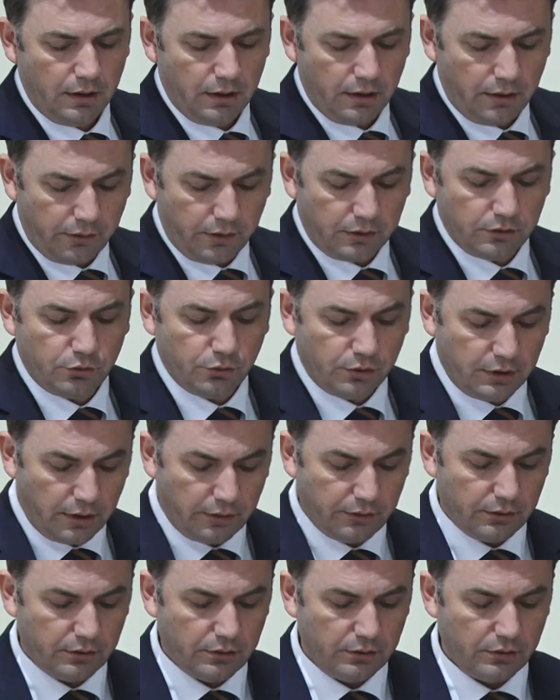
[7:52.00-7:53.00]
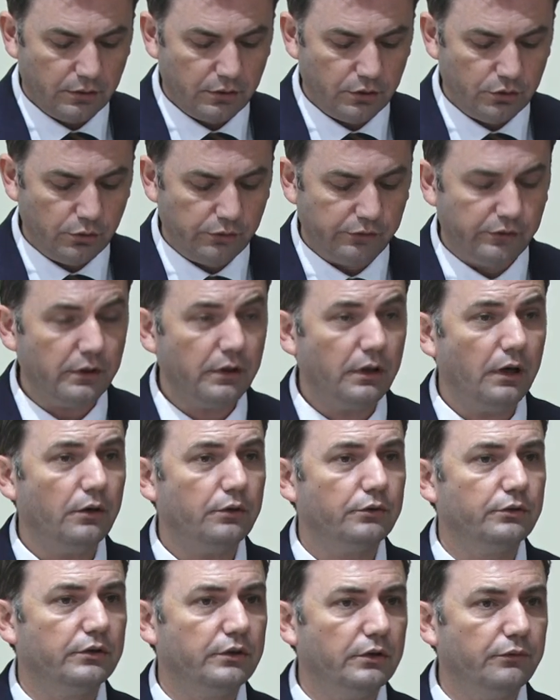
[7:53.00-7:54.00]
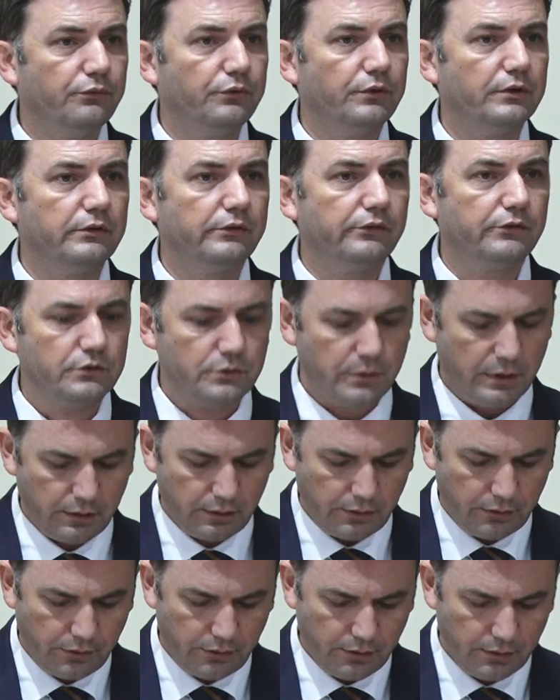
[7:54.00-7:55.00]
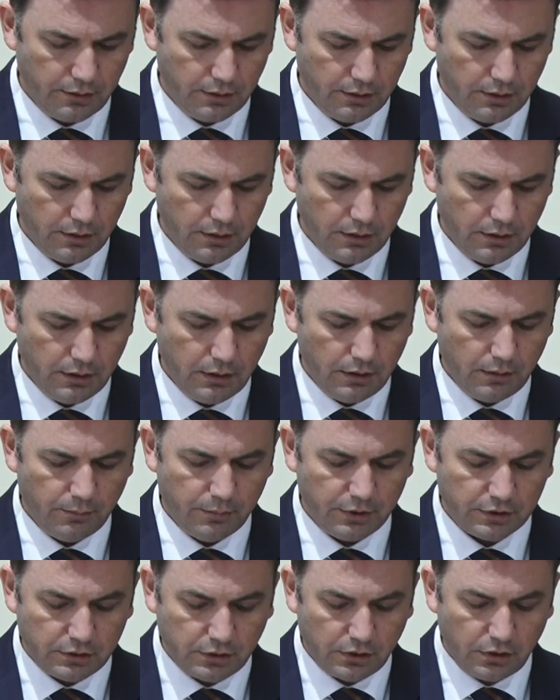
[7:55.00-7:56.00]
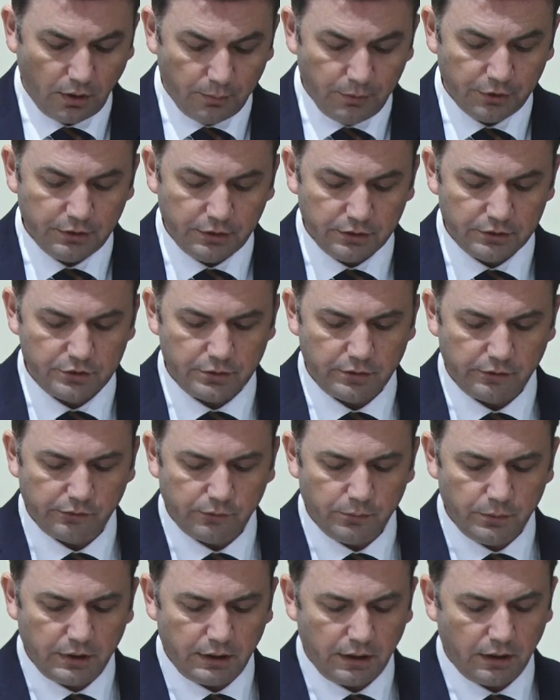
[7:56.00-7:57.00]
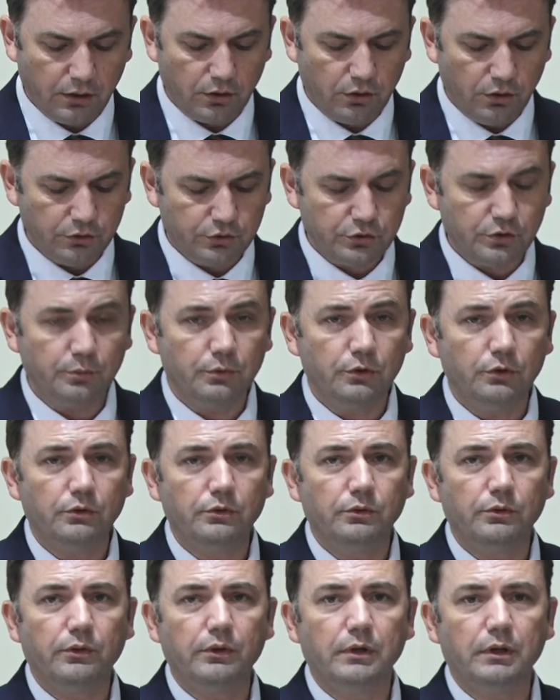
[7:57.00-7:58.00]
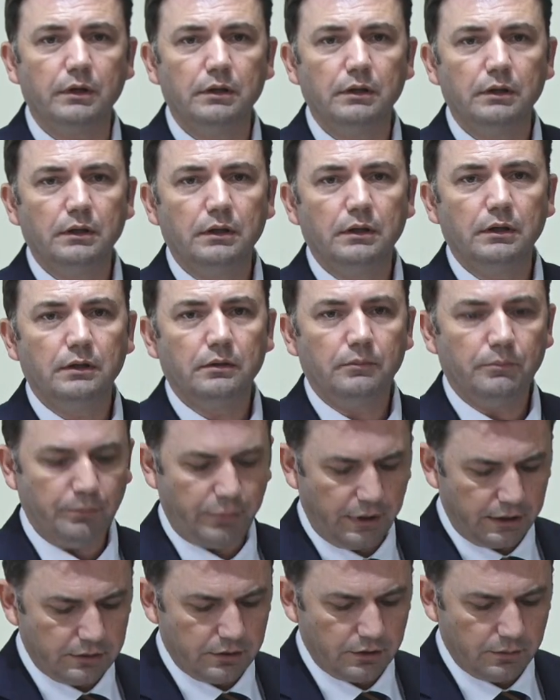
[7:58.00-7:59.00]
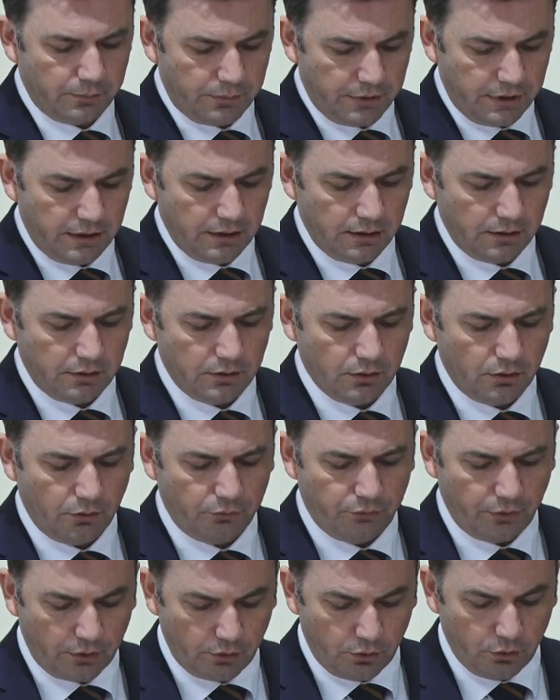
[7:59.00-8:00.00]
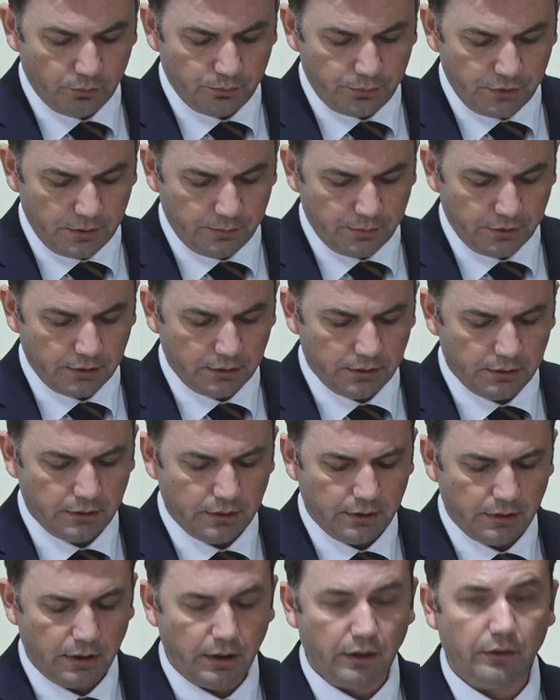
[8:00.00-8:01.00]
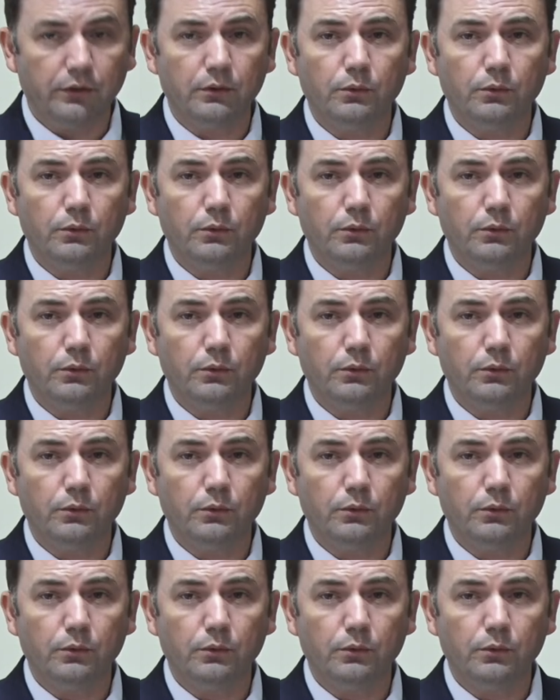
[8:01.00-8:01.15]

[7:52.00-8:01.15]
that together, using our different strengths but common interest, we can contribute to the better being of our own people and the